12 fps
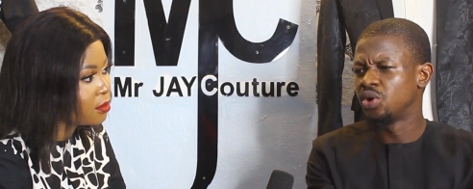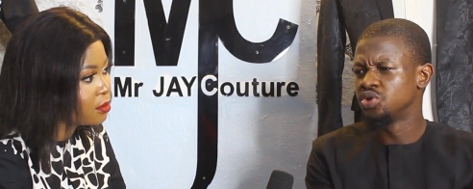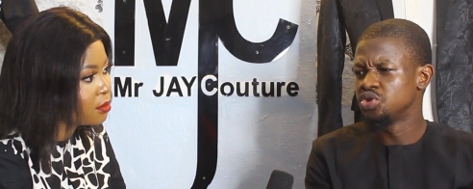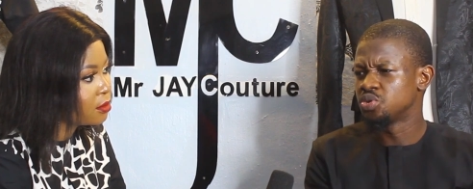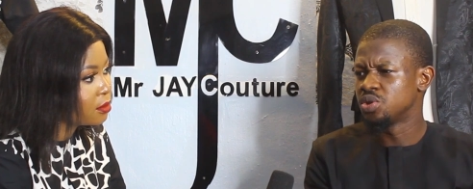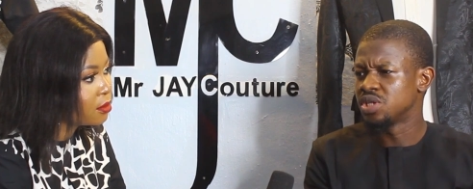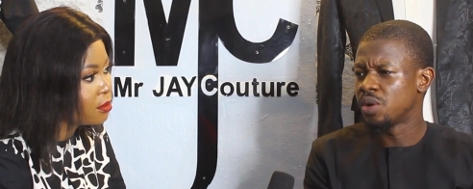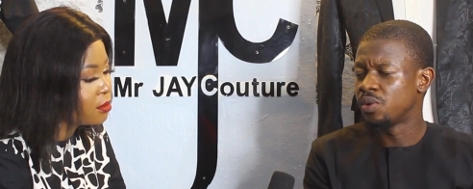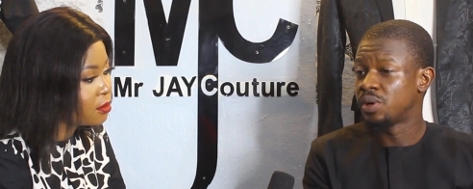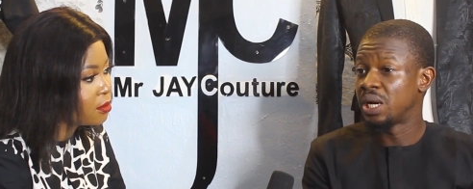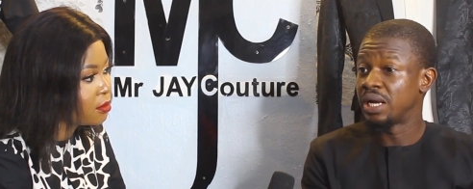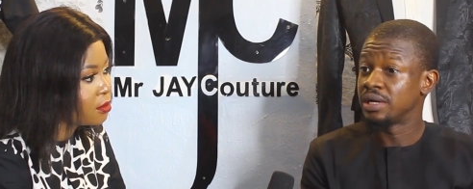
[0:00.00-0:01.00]
Speaker 1: all those ones. I
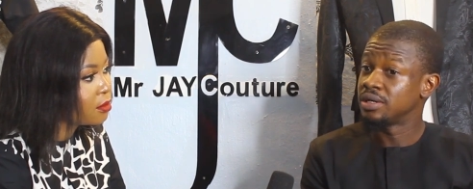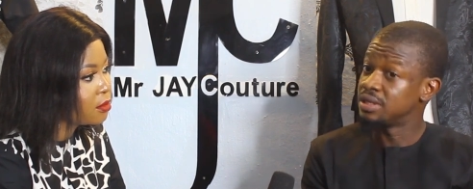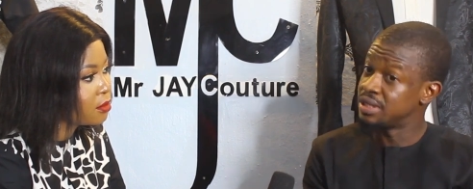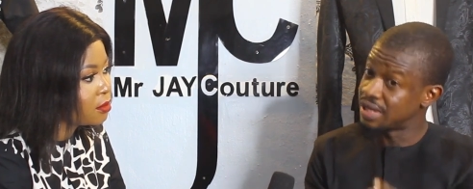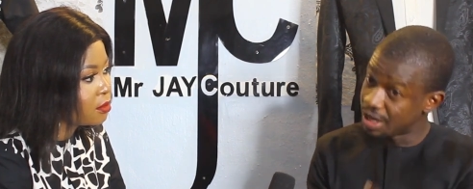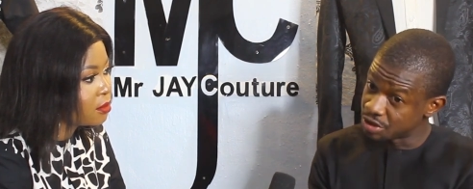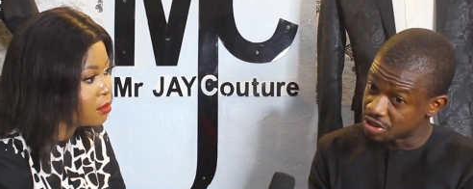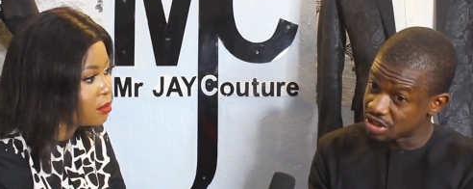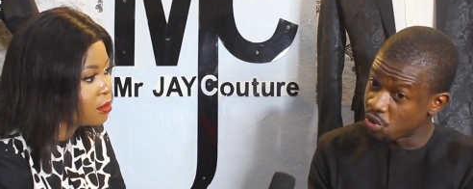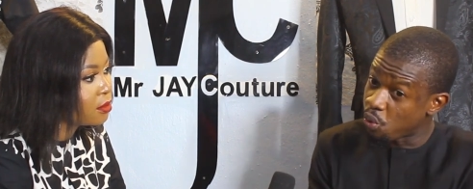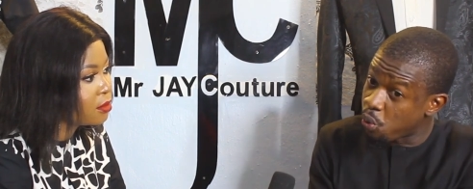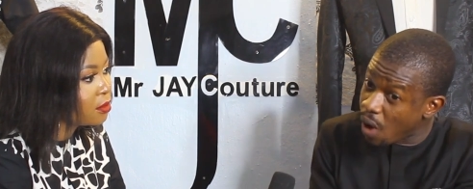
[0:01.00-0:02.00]
want to like. Now you
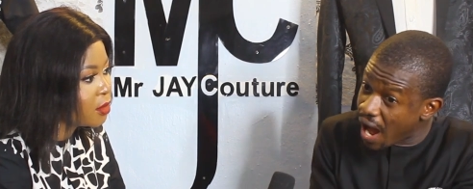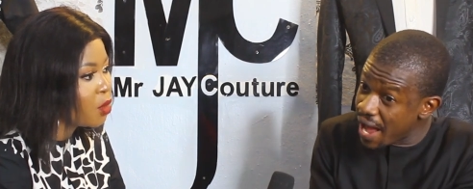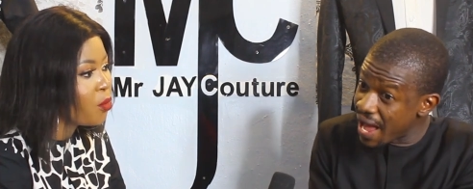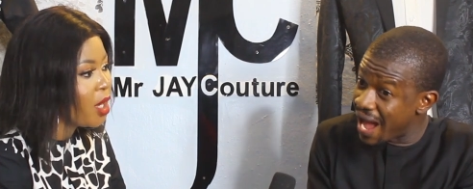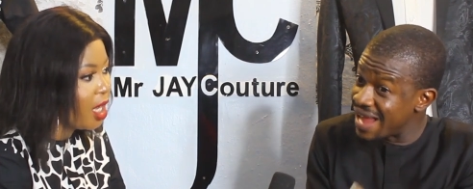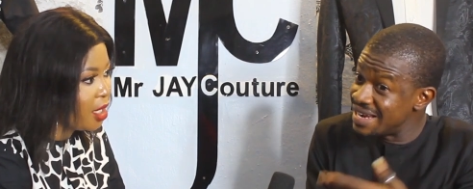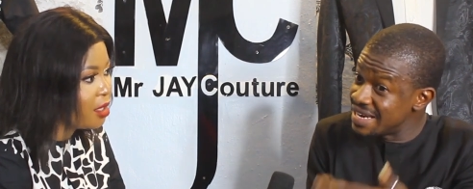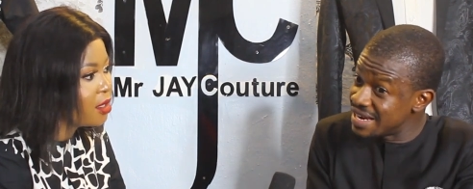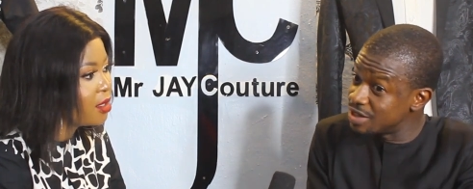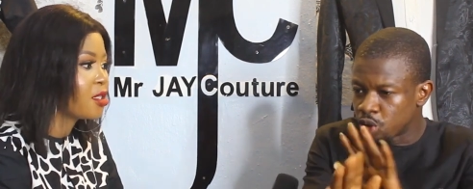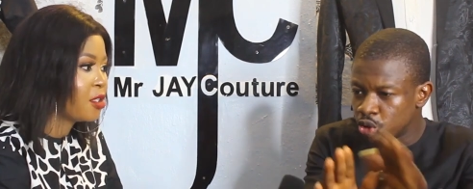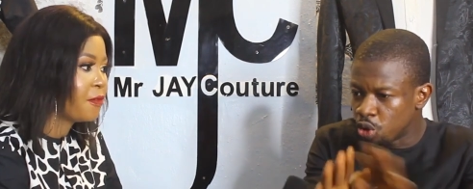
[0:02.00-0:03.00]
see why, why? I need.
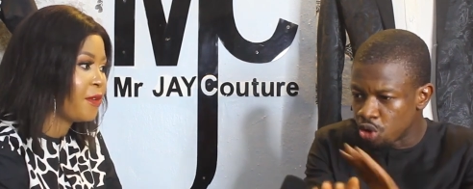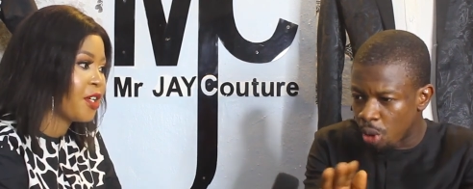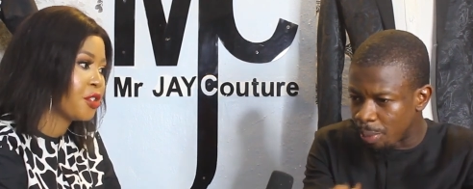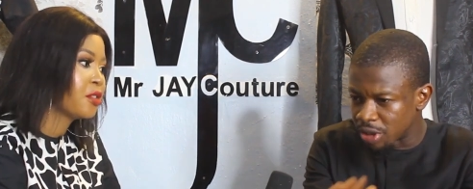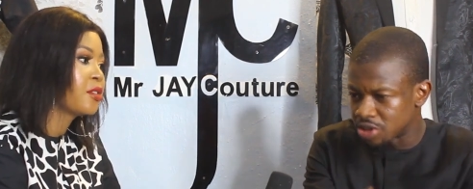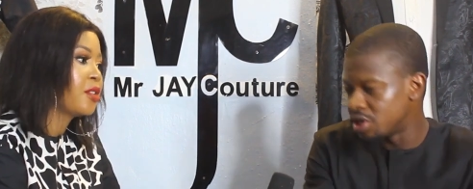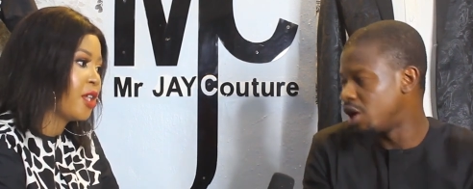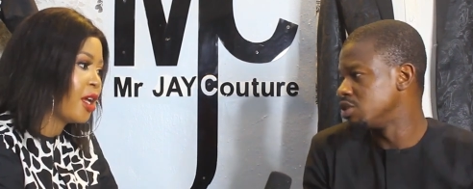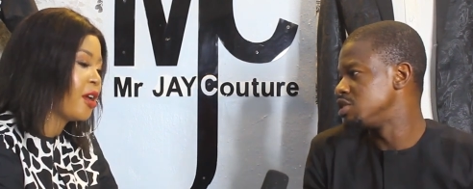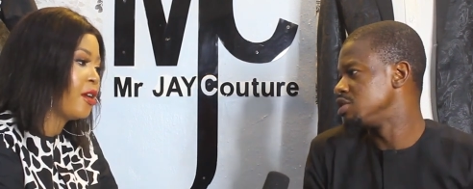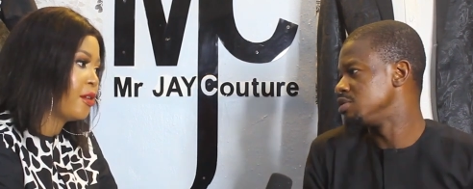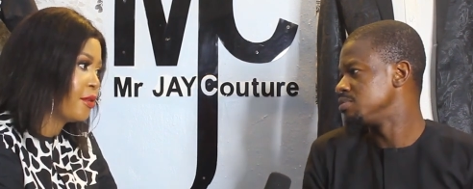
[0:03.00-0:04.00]
it. don't know your
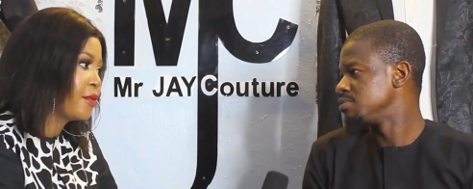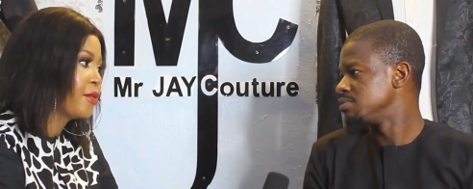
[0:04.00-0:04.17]
personality. Yeah.